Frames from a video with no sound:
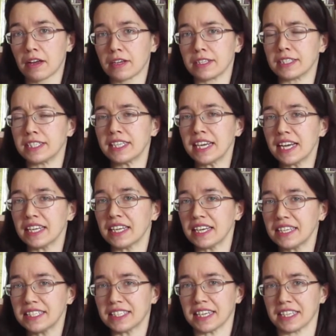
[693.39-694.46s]

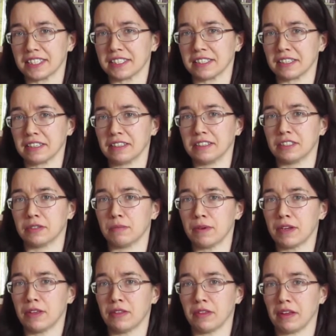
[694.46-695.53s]
DNA testing is the
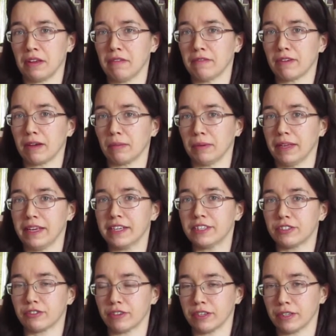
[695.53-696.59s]
big thing in family
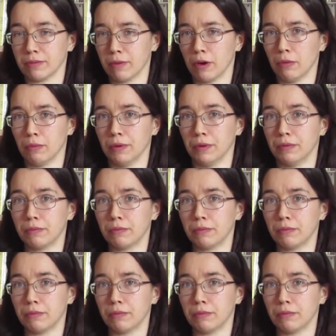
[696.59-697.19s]
history at the moment,